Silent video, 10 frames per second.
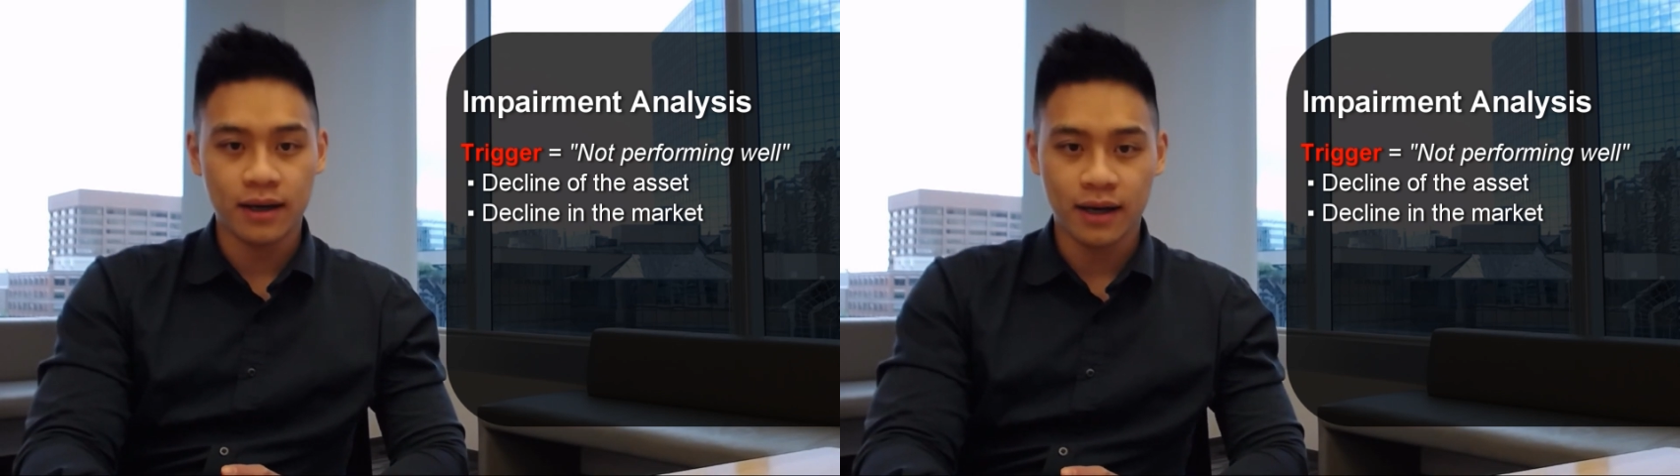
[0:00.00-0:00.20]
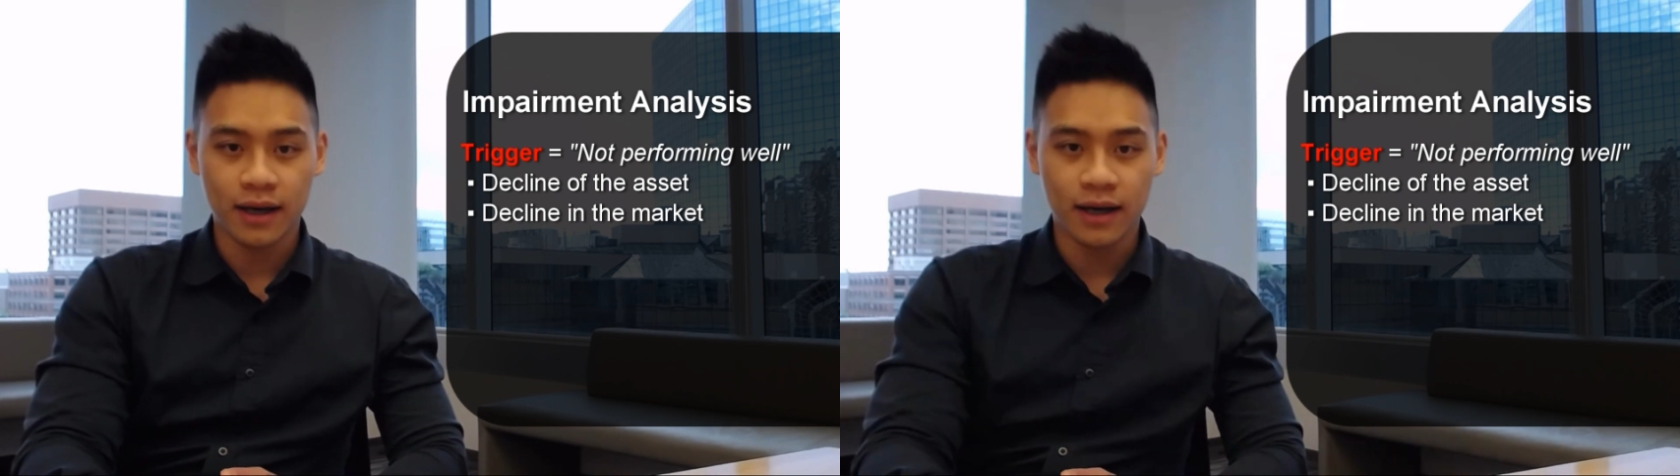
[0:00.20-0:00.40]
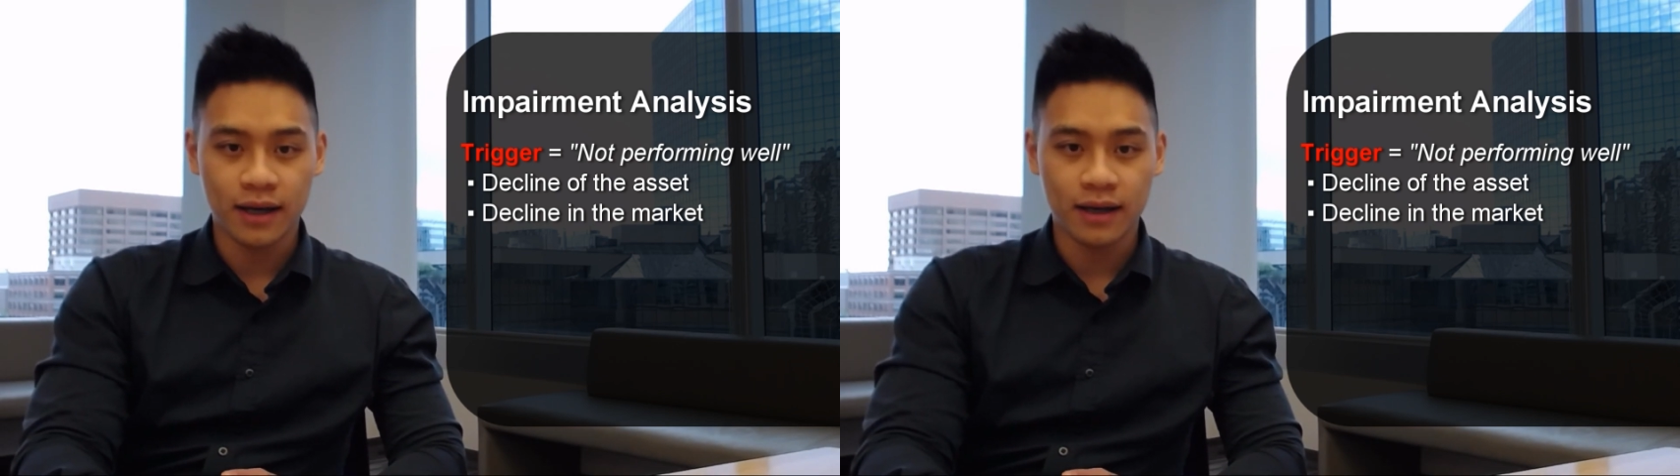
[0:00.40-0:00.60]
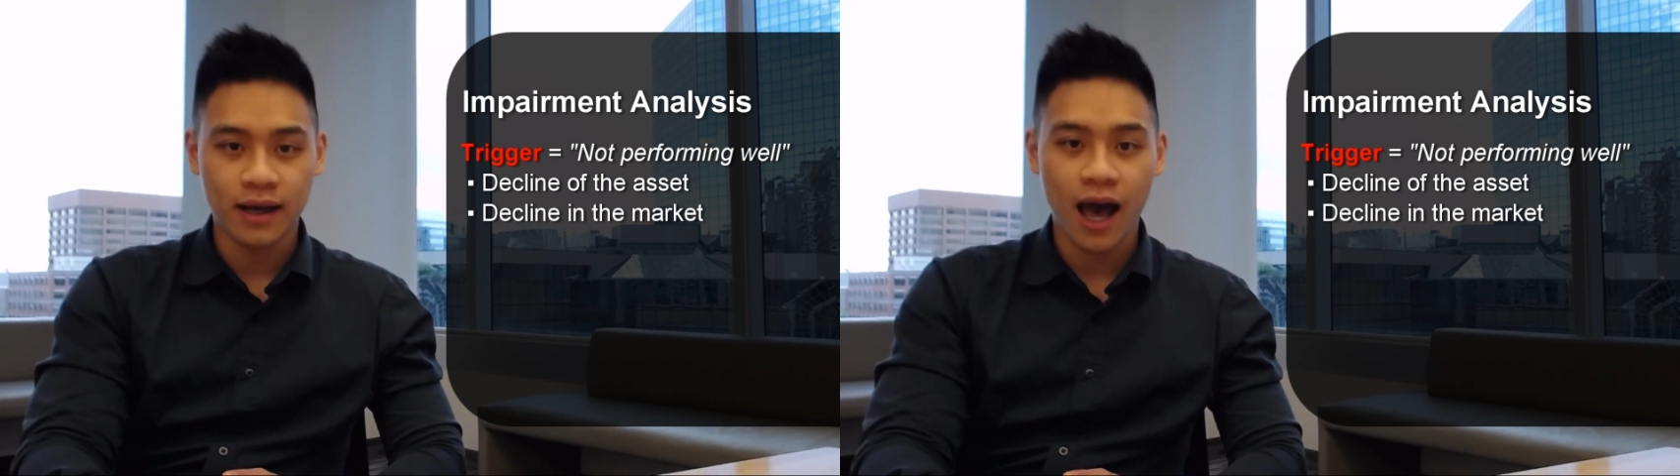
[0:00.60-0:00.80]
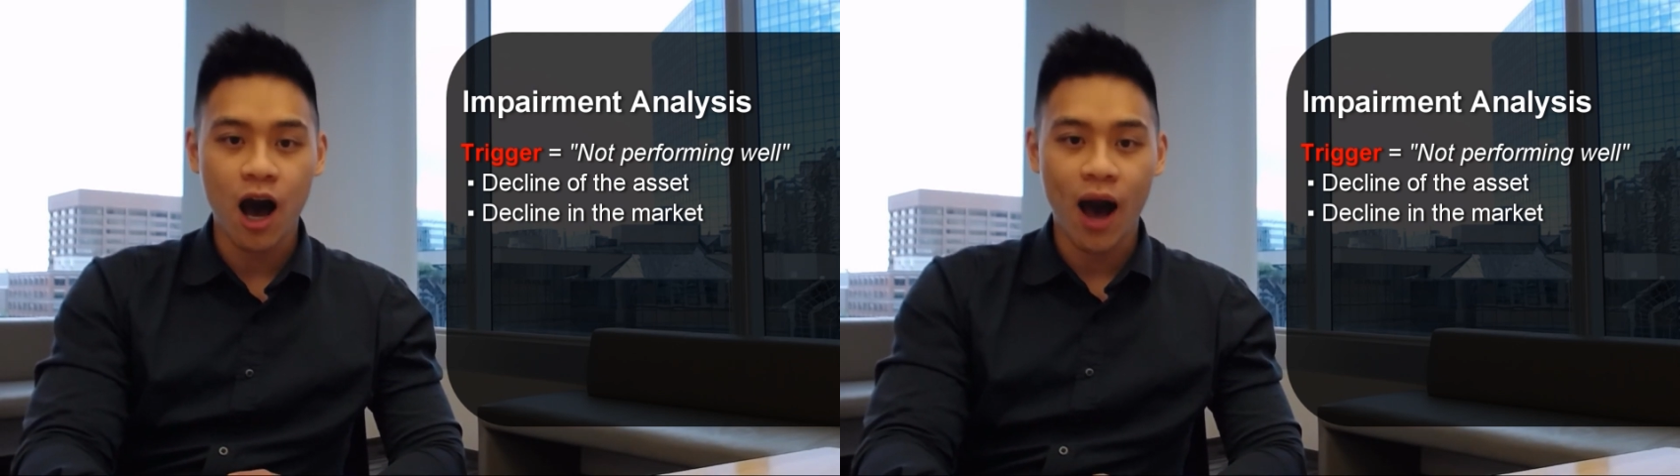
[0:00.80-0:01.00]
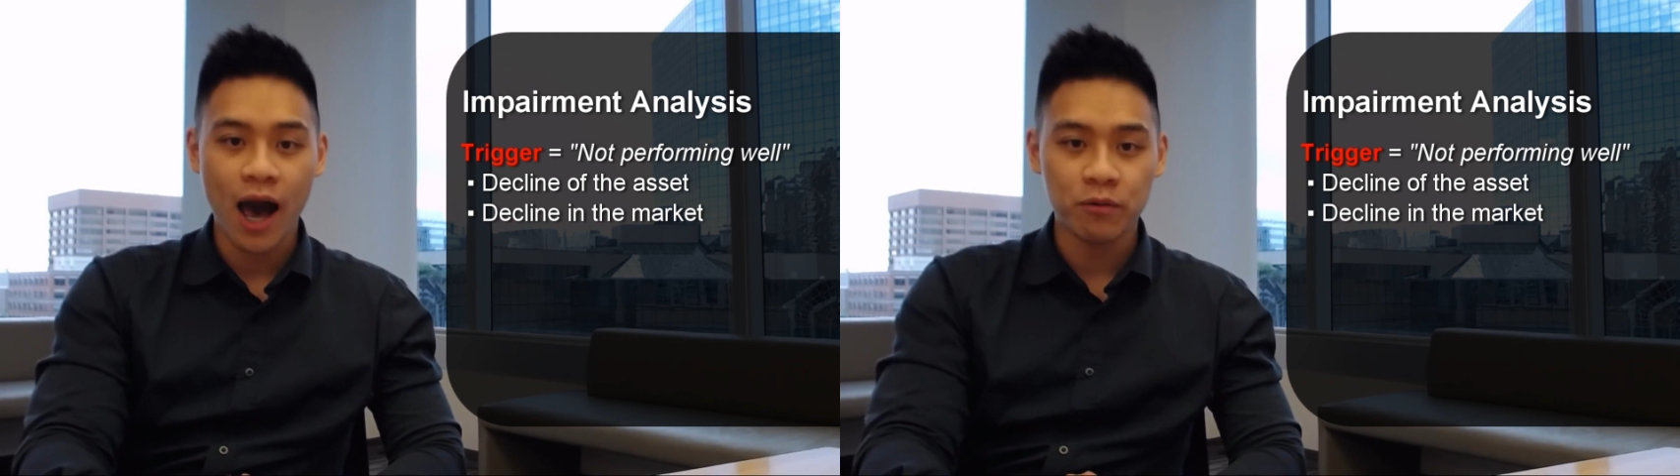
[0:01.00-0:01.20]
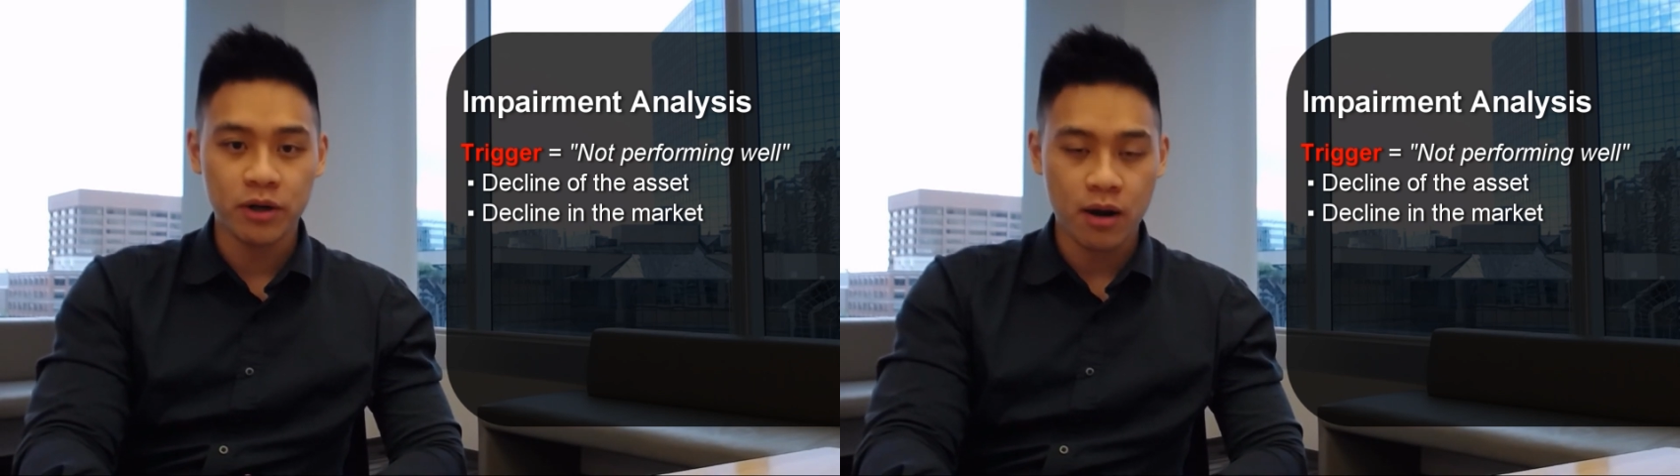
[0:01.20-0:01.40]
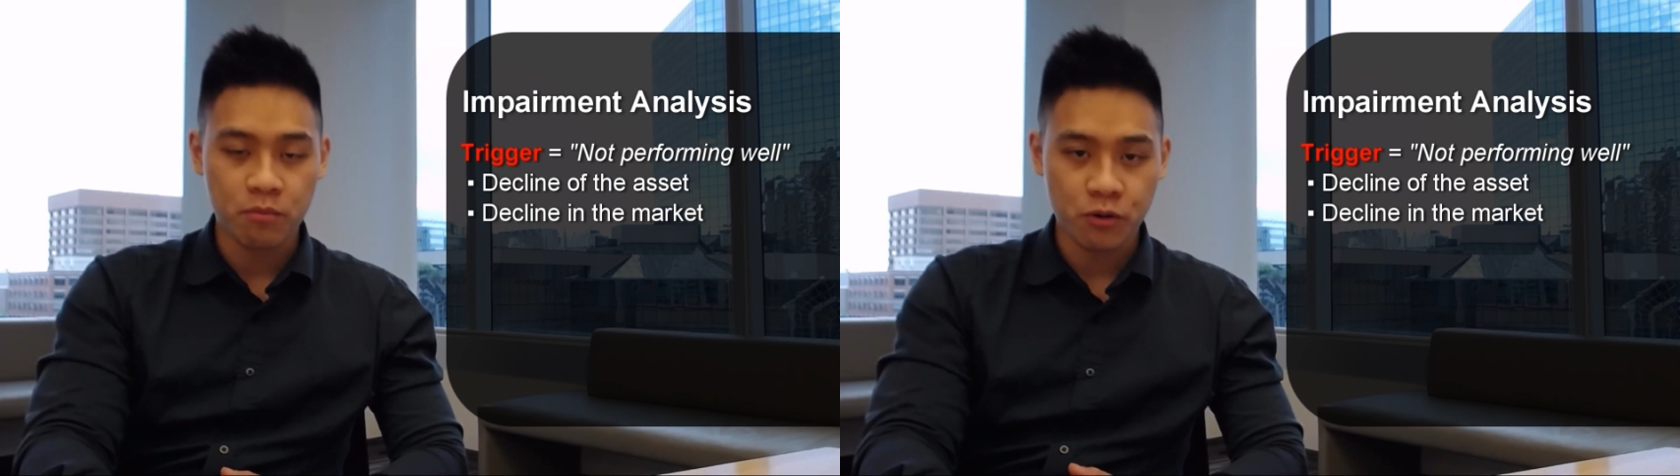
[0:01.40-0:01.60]
how I would
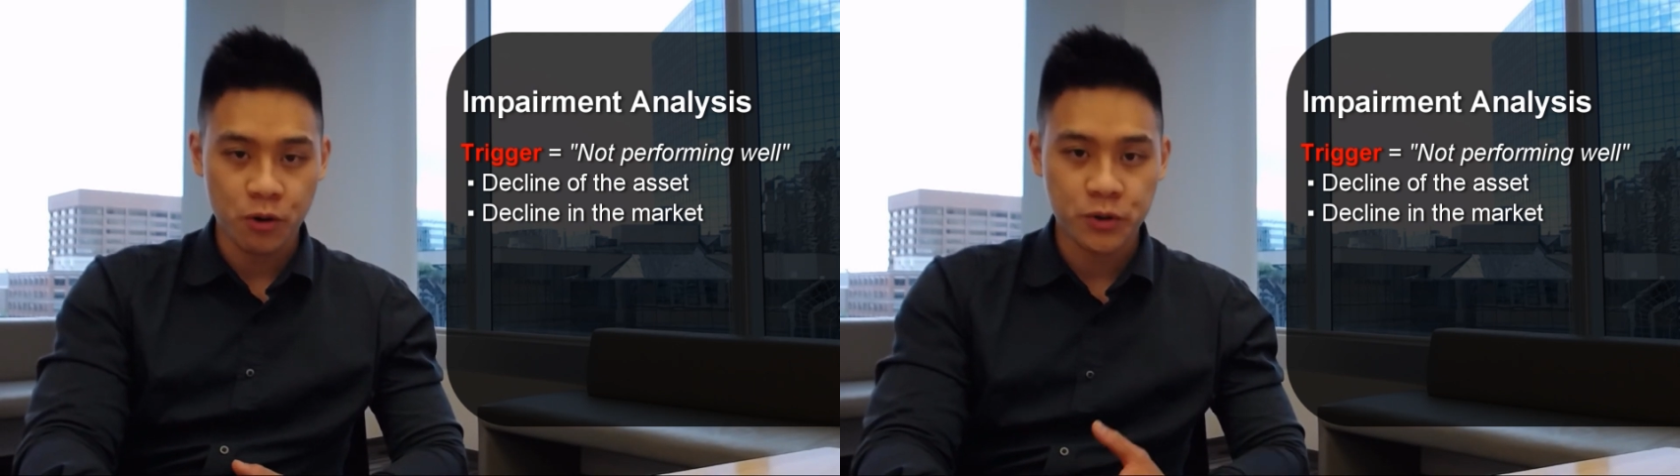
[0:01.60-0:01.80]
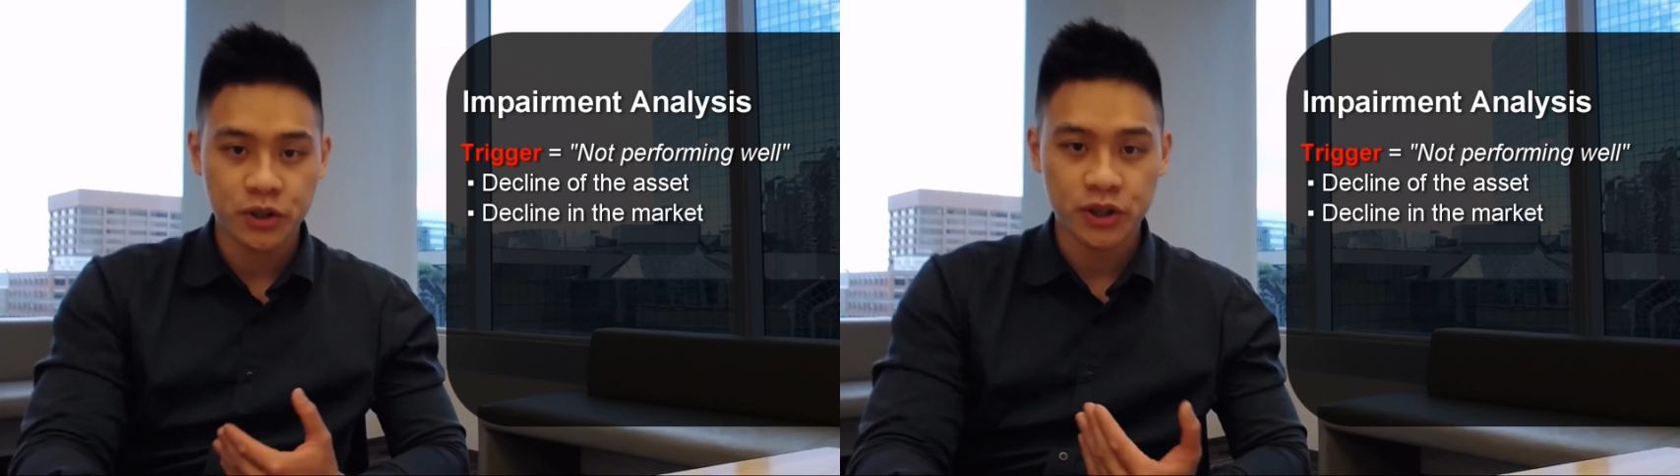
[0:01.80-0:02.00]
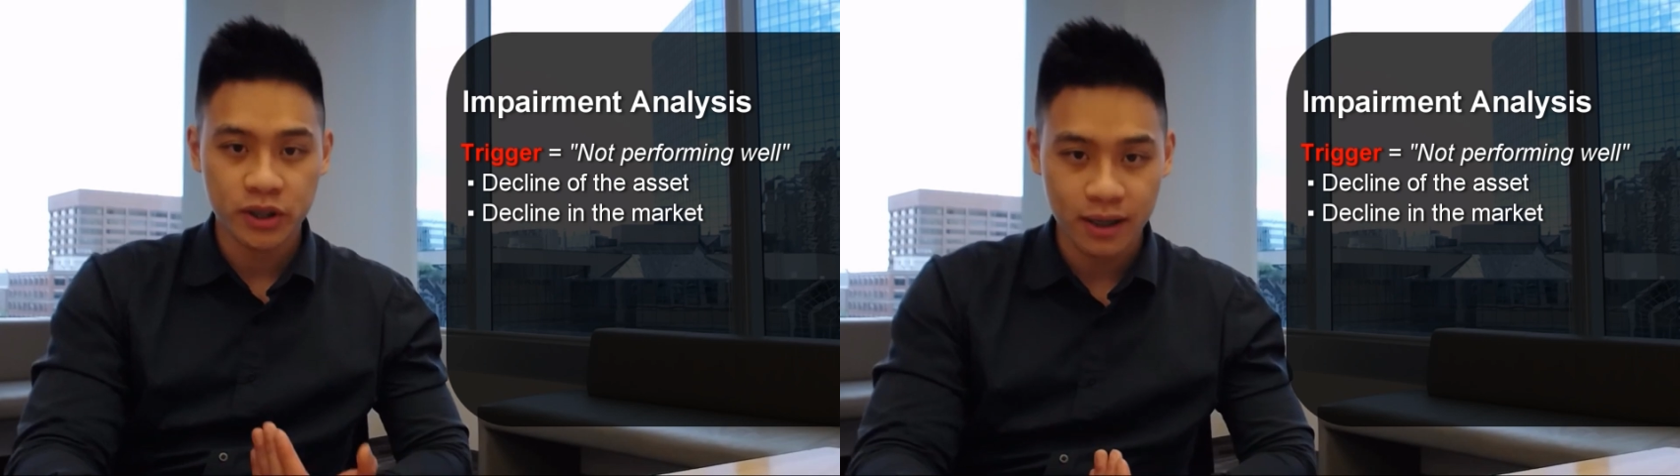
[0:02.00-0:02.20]
approach